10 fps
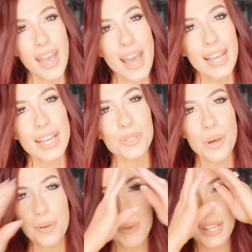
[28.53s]
Hi guys,
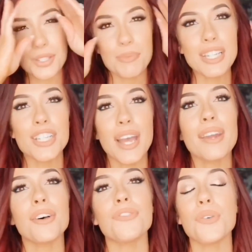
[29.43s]
welcome back to my
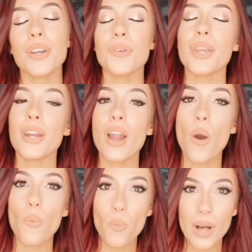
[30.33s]
channel. If you are new
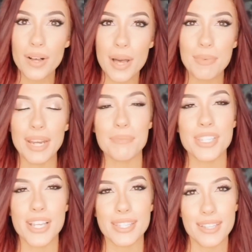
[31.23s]
here, welcome. My name
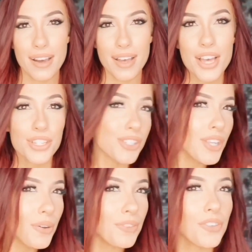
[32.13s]
is Jessica.
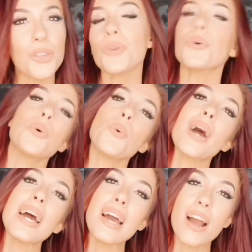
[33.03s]
So if you
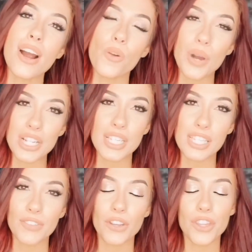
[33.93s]
are watching
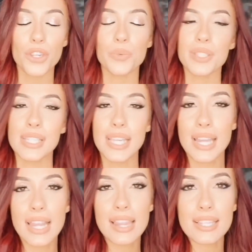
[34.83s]
this video, then you will
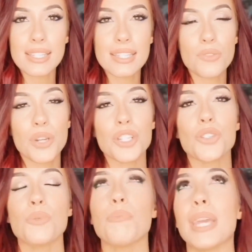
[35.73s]
see that this is going
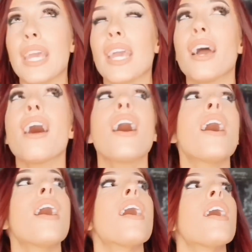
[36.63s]
to be
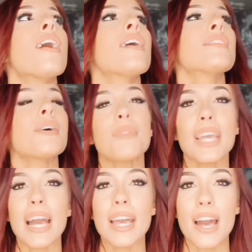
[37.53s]

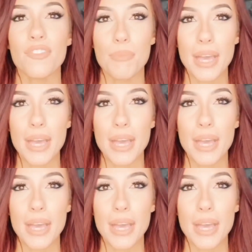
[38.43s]
something I have